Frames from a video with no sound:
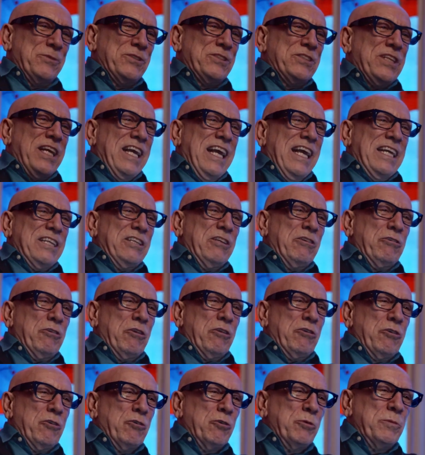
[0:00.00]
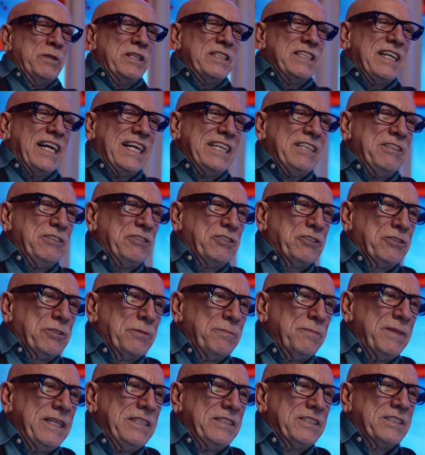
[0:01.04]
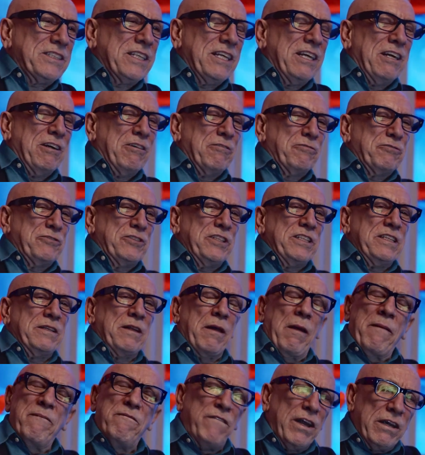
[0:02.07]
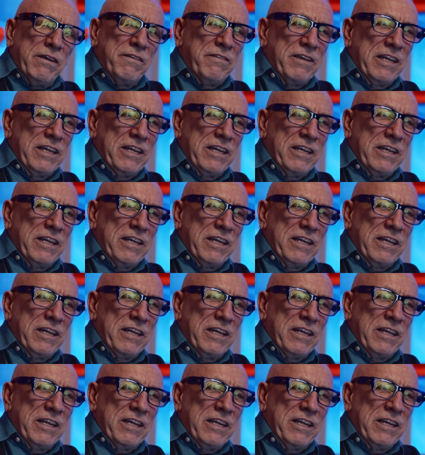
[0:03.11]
was, Norman and I used to meet often a very,